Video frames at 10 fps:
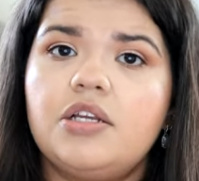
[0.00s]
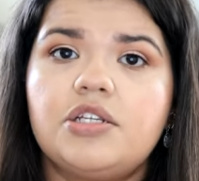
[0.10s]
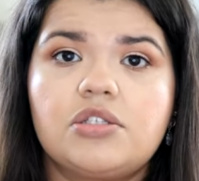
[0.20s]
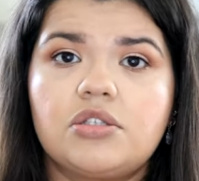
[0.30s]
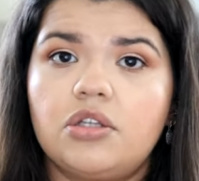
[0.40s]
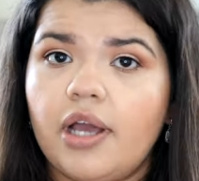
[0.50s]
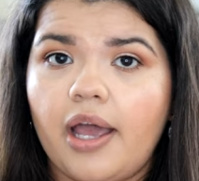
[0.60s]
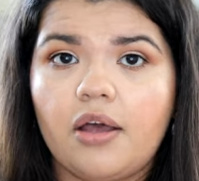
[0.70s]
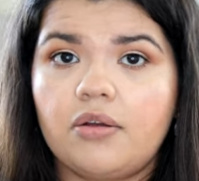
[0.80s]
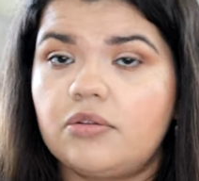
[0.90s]
Just look
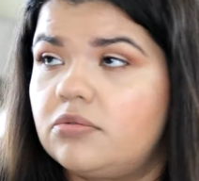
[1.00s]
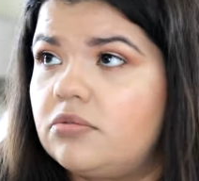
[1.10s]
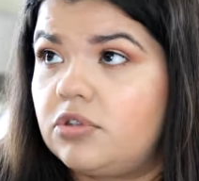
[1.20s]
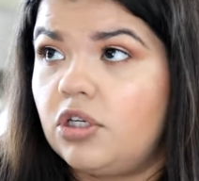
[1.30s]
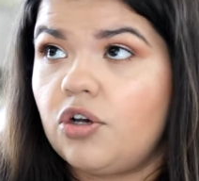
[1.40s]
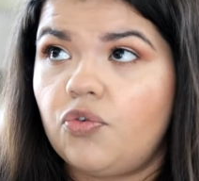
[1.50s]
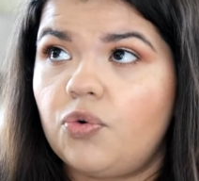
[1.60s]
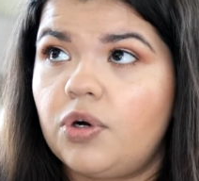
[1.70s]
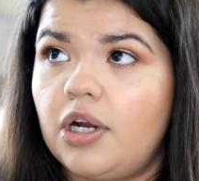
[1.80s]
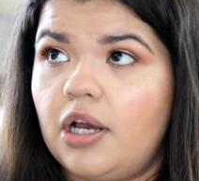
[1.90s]
out, look
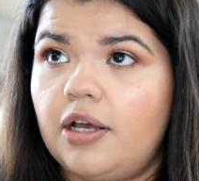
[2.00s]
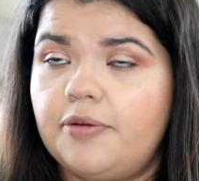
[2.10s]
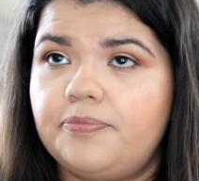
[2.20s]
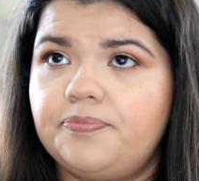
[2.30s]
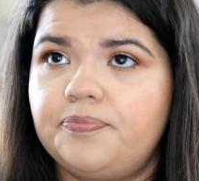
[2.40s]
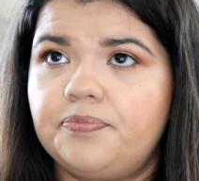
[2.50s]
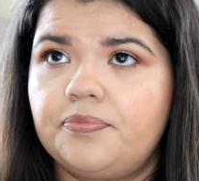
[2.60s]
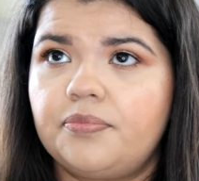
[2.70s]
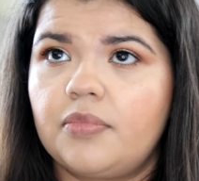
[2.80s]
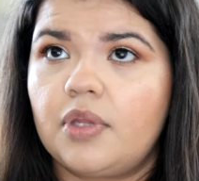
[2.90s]
for um,
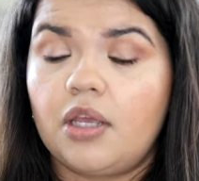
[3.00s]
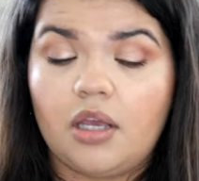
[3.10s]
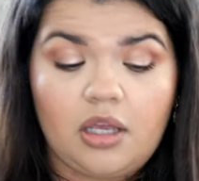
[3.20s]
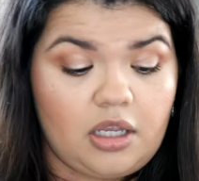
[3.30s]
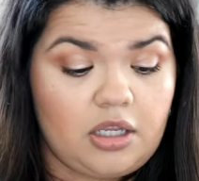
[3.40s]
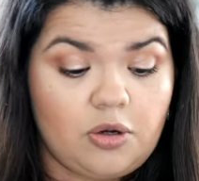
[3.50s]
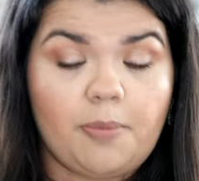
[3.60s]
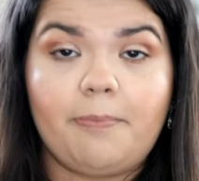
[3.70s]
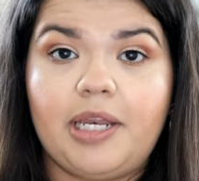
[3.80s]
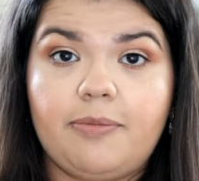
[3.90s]
you know,
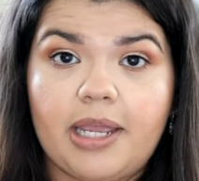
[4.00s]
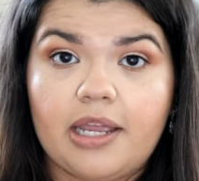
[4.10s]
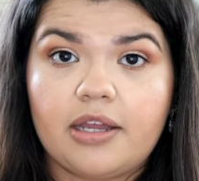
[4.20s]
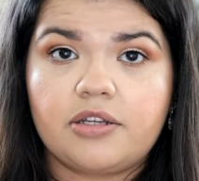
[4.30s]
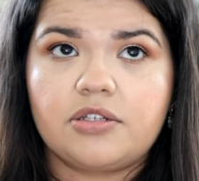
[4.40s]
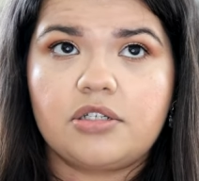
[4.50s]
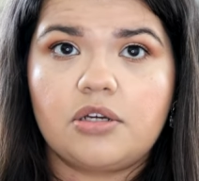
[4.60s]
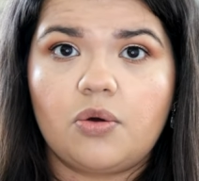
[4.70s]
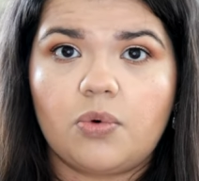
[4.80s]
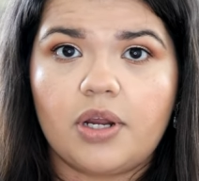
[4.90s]
mini band
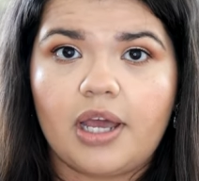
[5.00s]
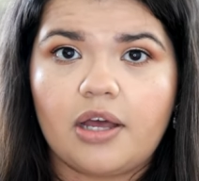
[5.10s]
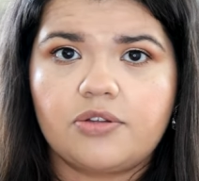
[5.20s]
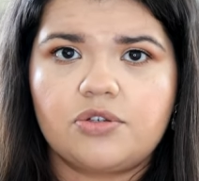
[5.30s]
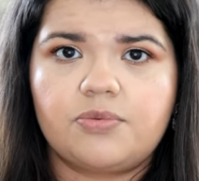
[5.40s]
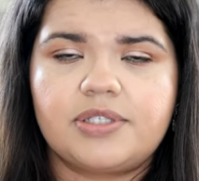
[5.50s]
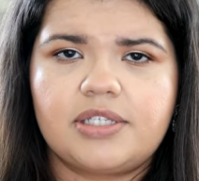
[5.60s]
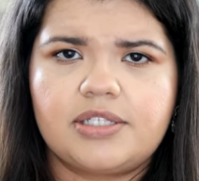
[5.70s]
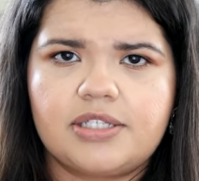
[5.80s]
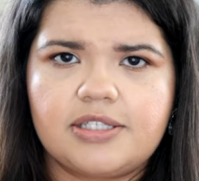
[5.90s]
workouts or
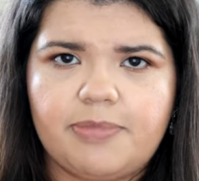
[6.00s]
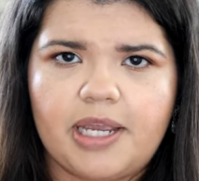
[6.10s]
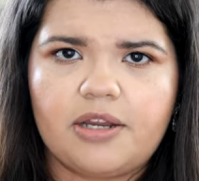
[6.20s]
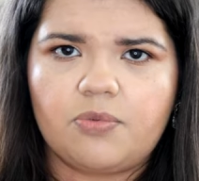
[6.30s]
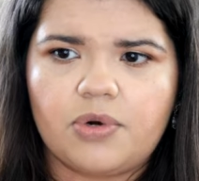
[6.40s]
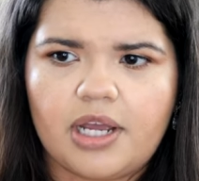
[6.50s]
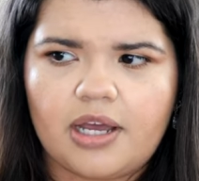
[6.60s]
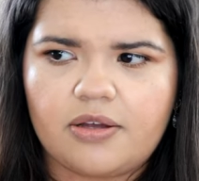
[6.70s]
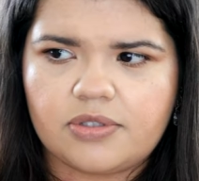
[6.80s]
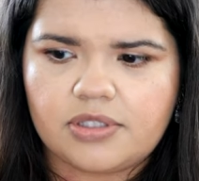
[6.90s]
resistance band
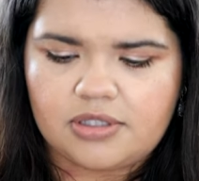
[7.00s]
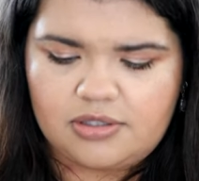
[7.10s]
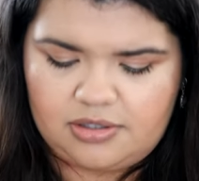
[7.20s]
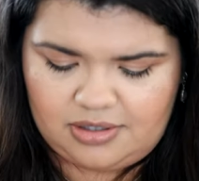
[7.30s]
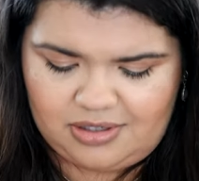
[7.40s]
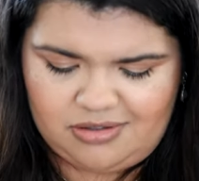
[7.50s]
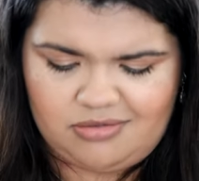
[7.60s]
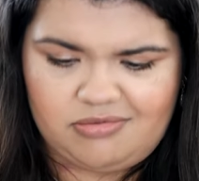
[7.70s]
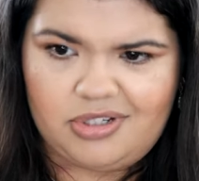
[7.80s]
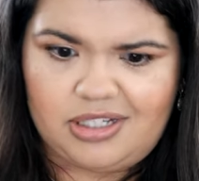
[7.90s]
workouts. Like
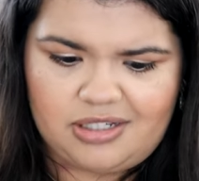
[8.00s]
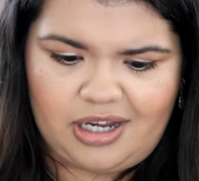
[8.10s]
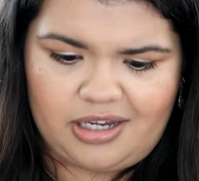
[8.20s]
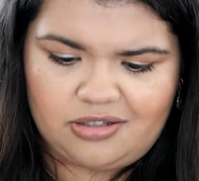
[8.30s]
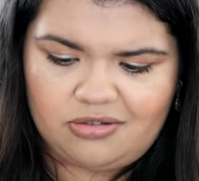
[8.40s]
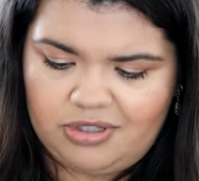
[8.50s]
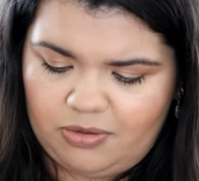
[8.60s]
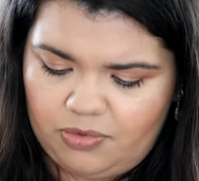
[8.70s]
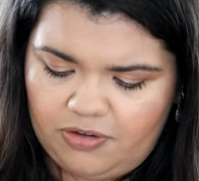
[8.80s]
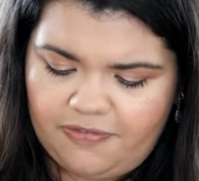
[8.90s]
they're really tight too.
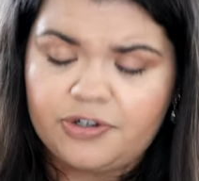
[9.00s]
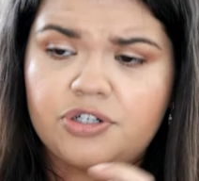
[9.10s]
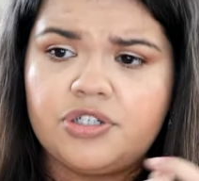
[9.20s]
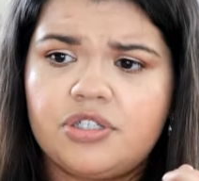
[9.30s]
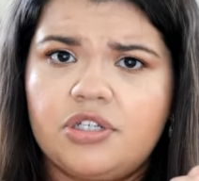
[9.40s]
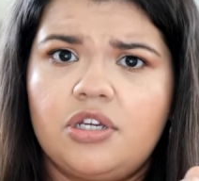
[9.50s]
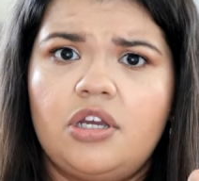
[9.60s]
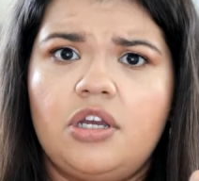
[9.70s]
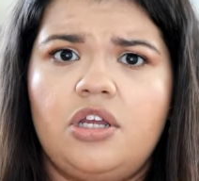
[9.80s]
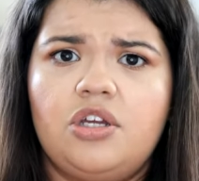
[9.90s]
Like when you first
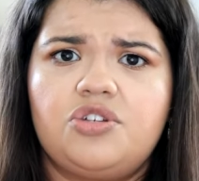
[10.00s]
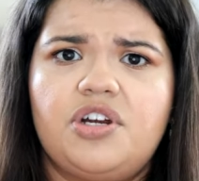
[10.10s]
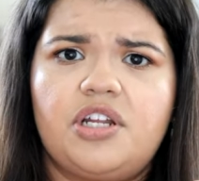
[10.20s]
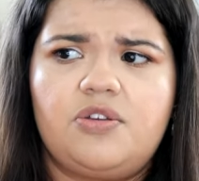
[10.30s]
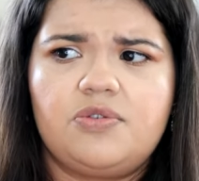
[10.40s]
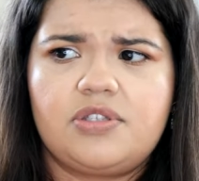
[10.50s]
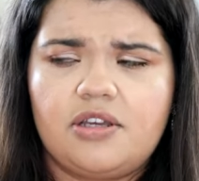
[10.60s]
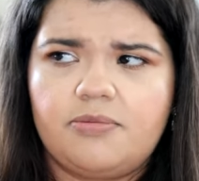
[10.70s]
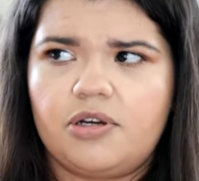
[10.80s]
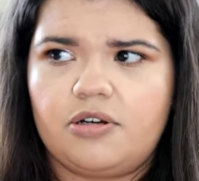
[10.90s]
try to use
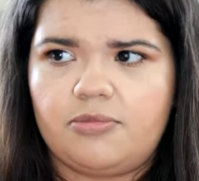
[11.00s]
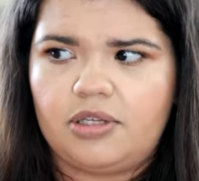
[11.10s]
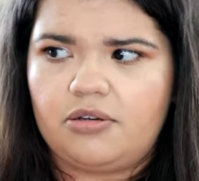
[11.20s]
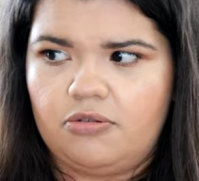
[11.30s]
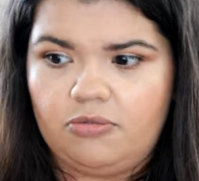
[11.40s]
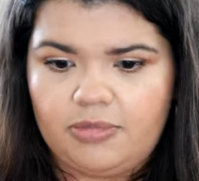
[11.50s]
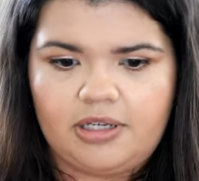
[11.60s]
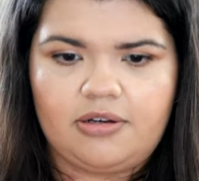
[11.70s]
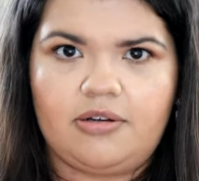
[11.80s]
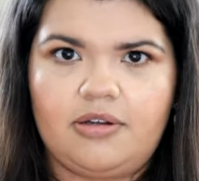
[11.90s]
them, you're gonna be like, oh
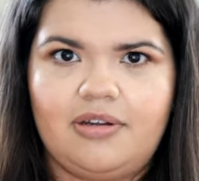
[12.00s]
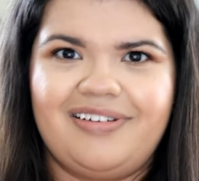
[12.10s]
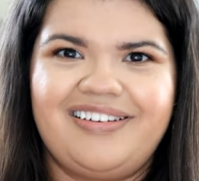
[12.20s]
my God.